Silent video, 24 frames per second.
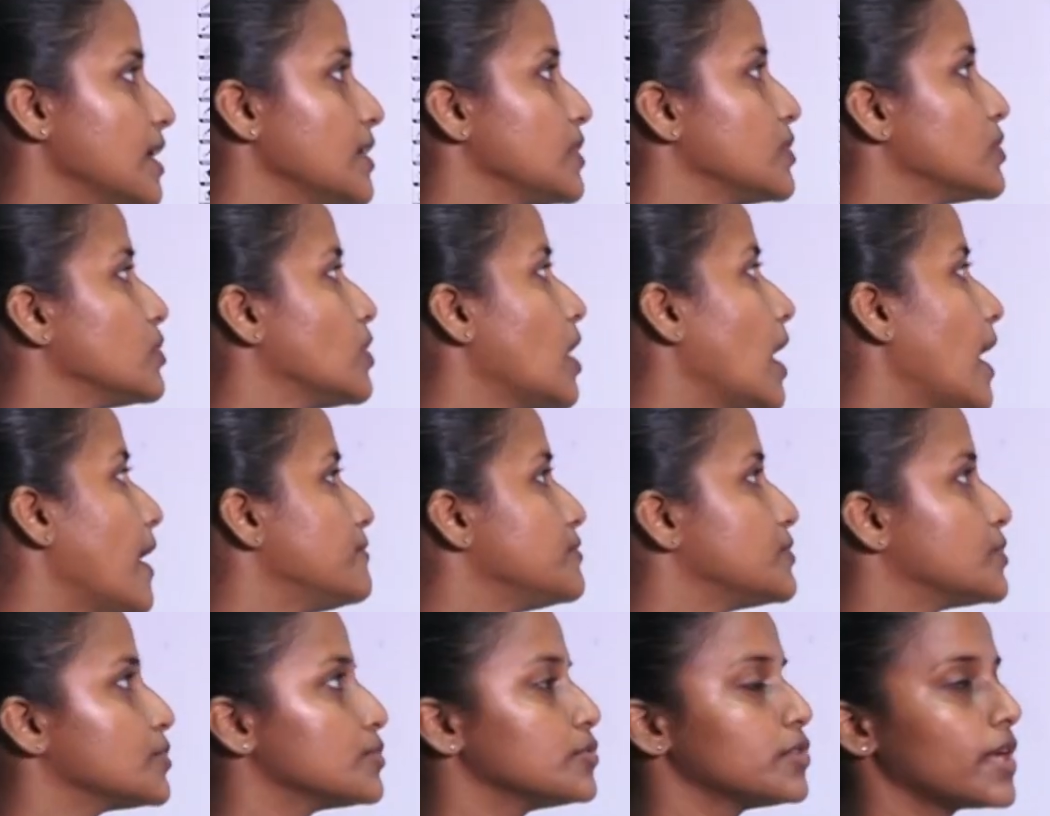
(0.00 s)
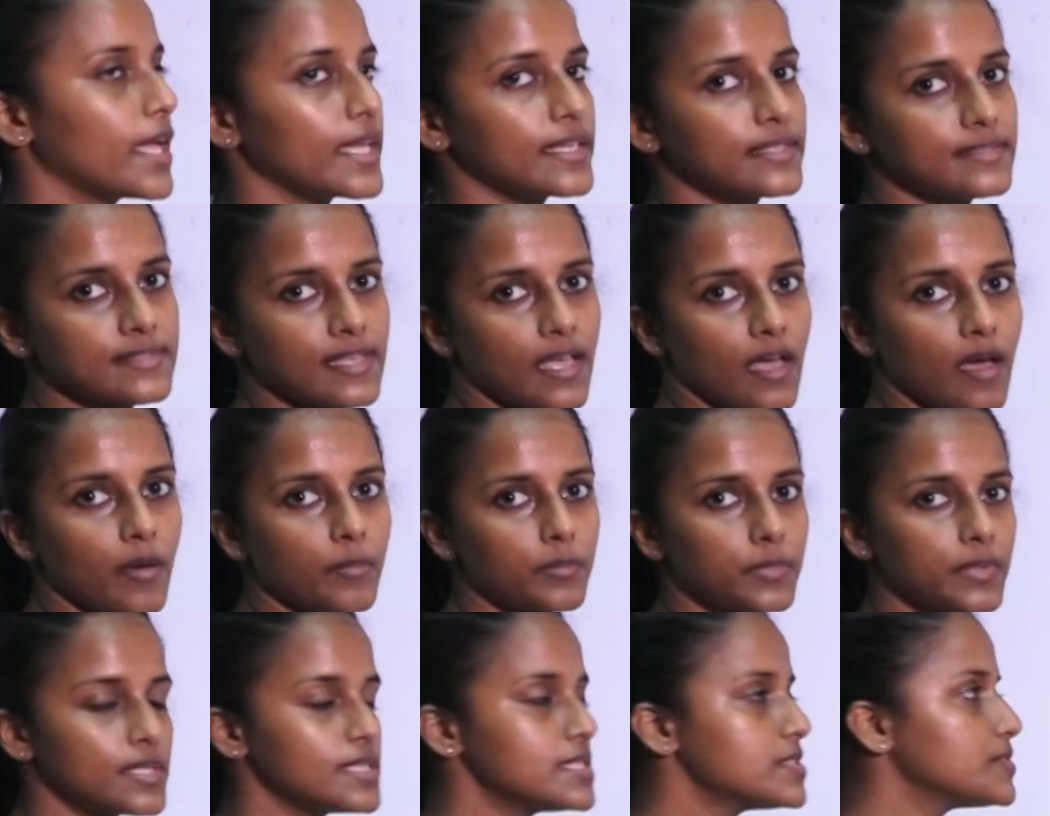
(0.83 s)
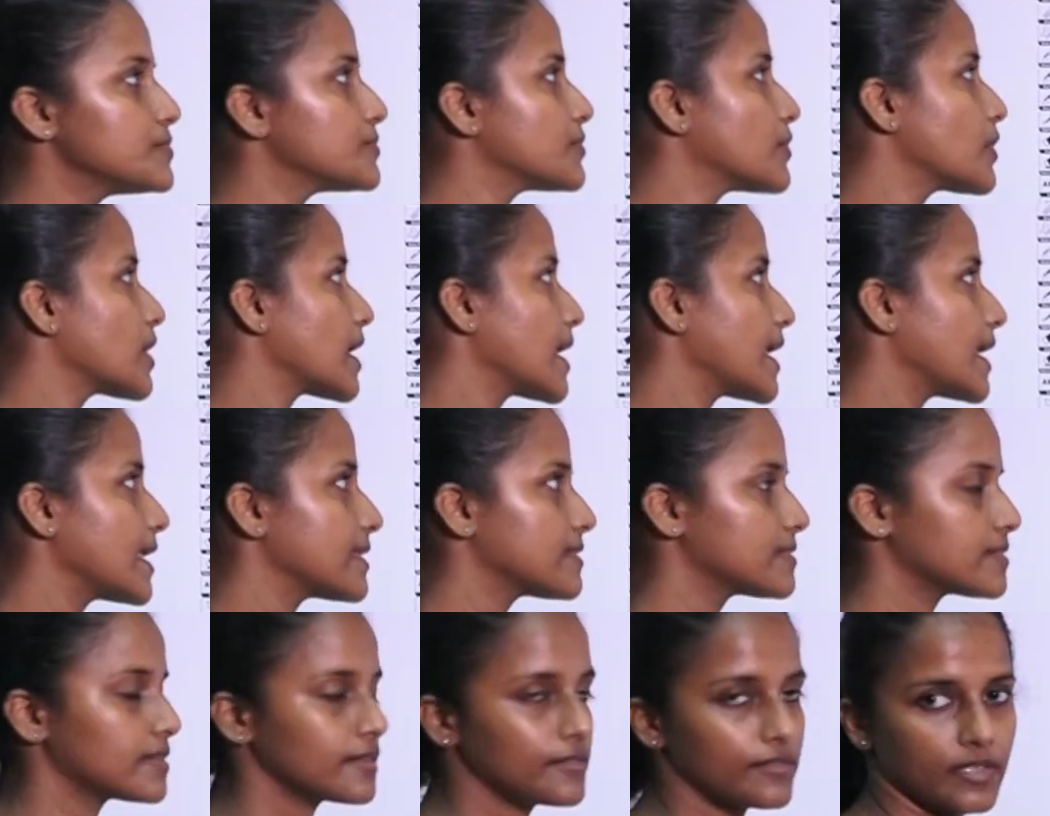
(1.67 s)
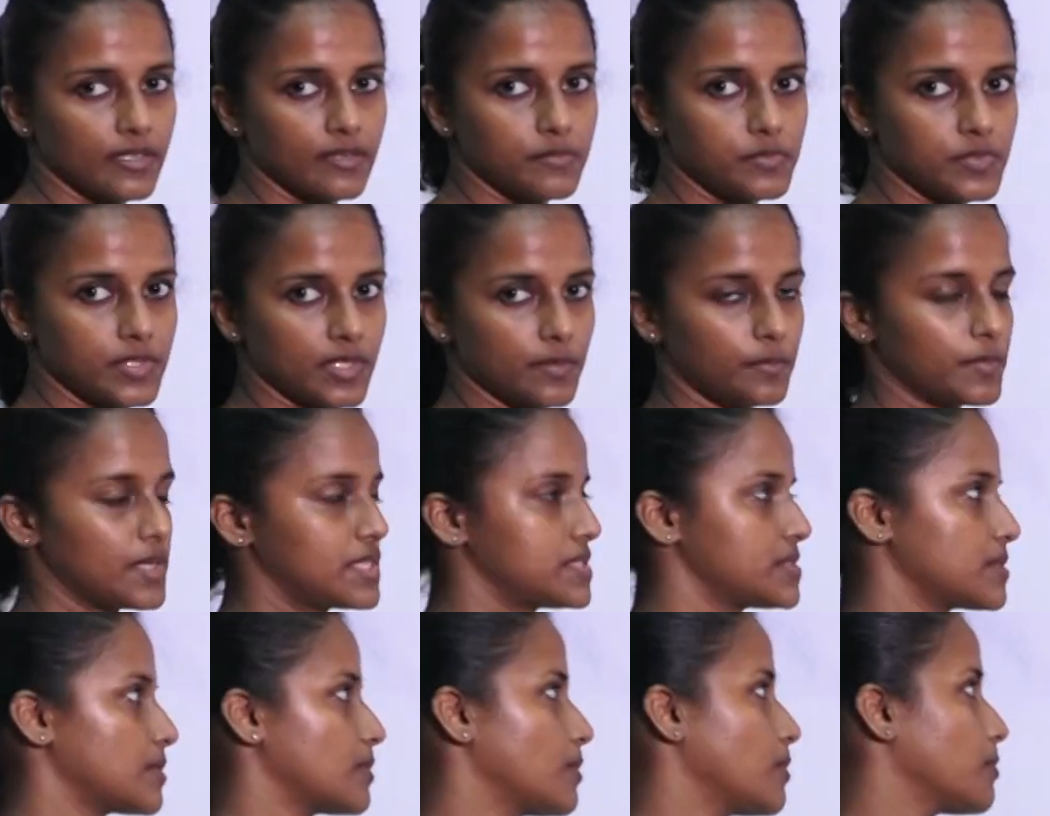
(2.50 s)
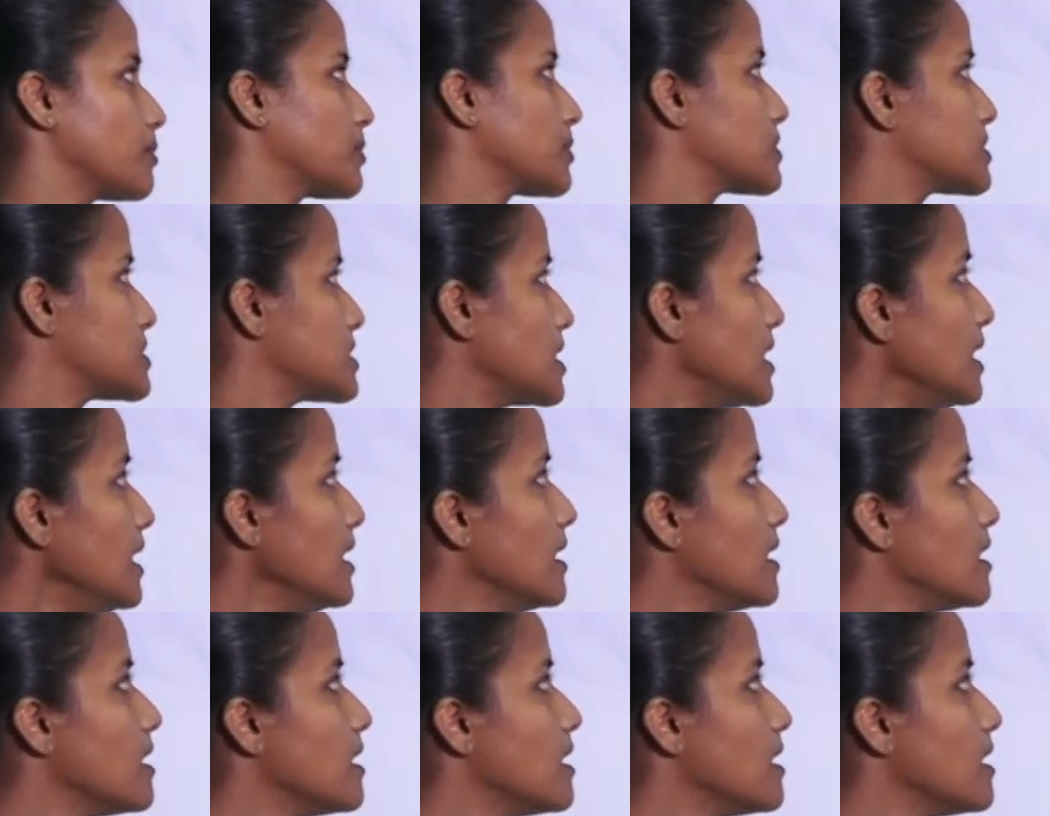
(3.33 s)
you have two examples for être verbs in passé composé.